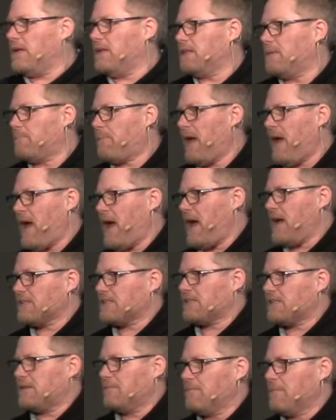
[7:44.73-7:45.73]
in the
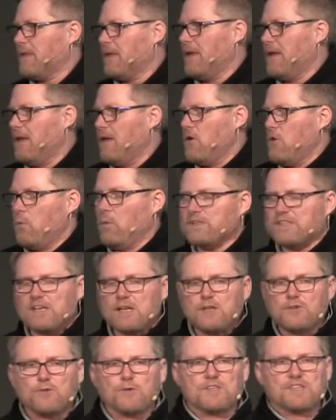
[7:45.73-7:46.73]
past. What's
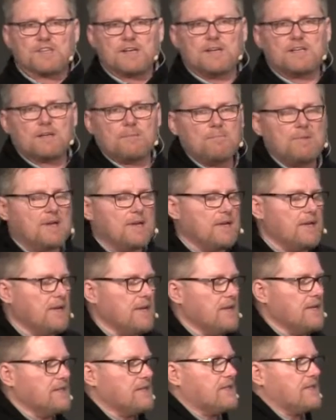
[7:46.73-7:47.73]
interesting to me
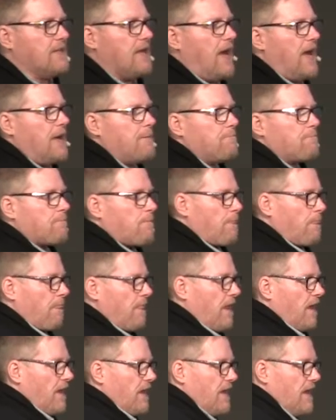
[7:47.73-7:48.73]
is that
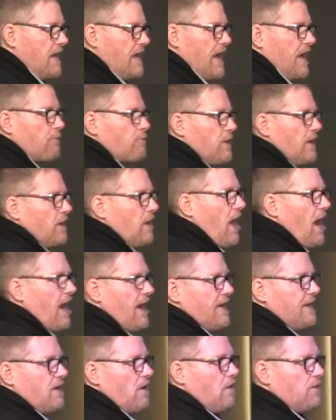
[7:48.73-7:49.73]
he had
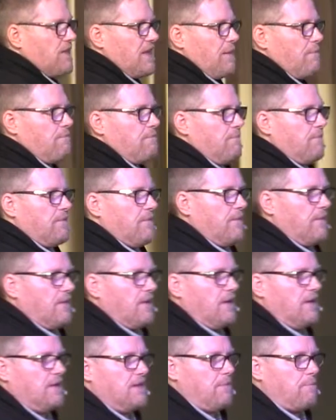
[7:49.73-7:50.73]
relied on them
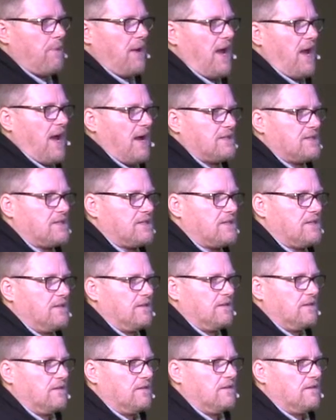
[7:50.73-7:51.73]
in the past.
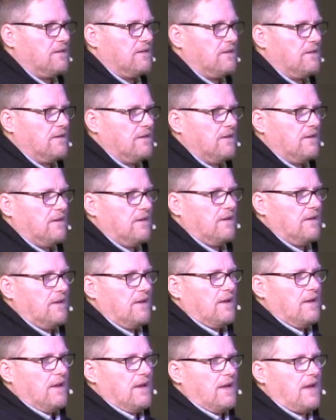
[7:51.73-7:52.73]

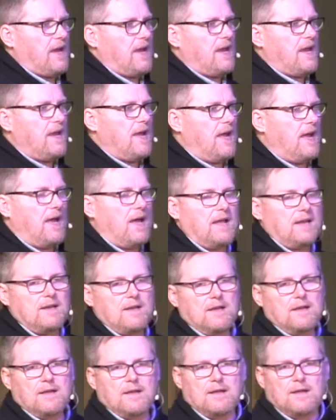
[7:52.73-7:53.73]
He
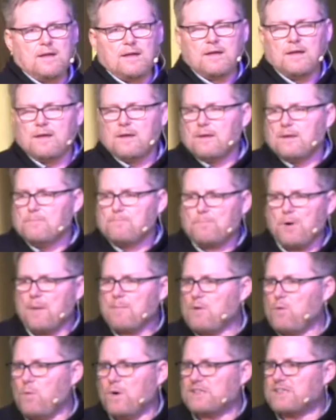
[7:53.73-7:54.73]
had
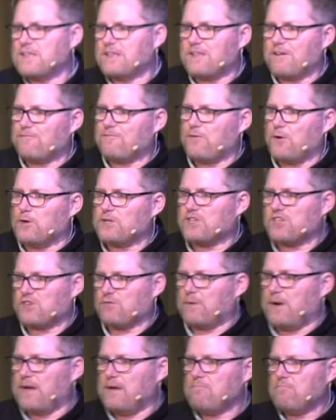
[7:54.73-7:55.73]
probably wasn't the first
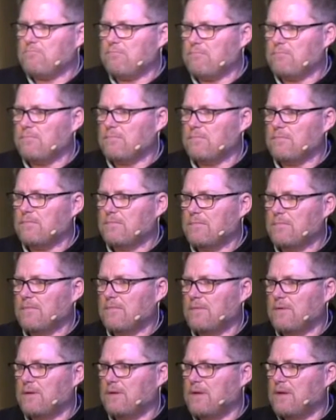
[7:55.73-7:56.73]
dream.
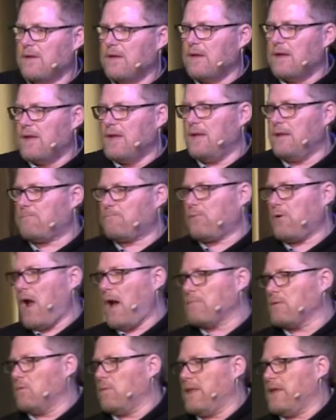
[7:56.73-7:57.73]
It
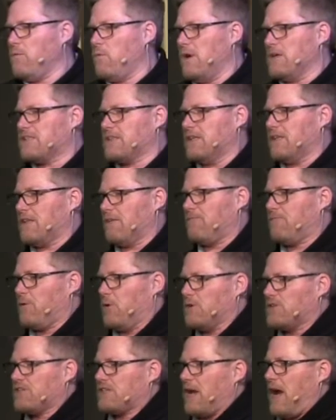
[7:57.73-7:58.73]
probably wasn't the
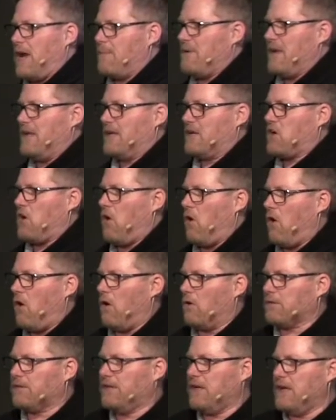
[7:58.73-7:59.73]
first time he'd
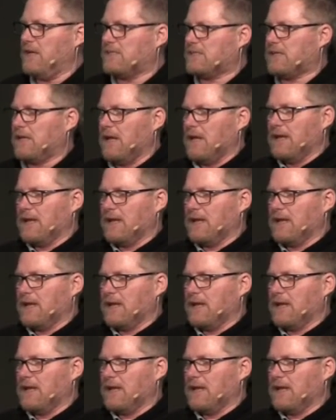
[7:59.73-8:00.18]
called these